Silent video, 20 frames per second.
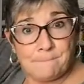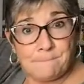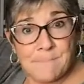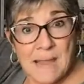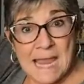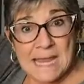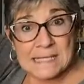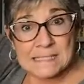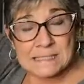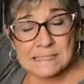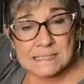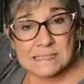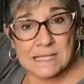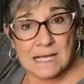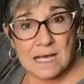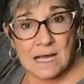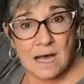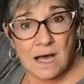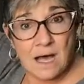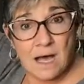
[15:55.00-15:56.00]
paints,
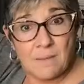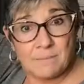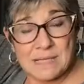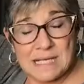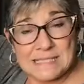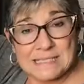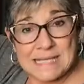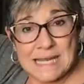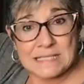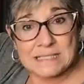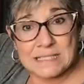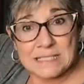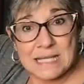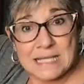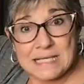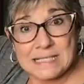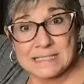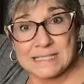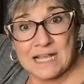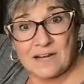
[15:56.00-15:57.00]
a stencil,
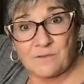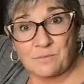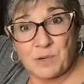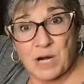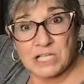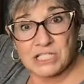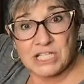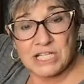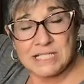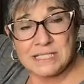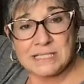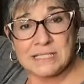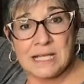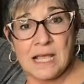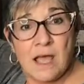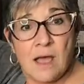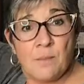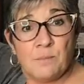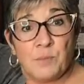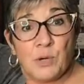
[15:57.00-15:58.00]
and a set of brushes,
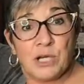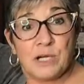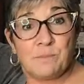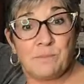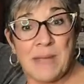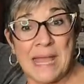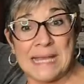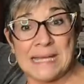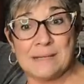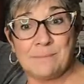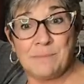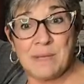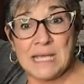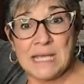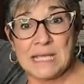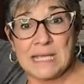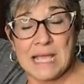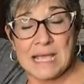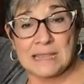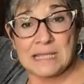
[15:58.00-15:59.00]
put paint
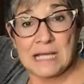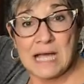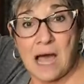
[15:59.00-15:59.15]
big in the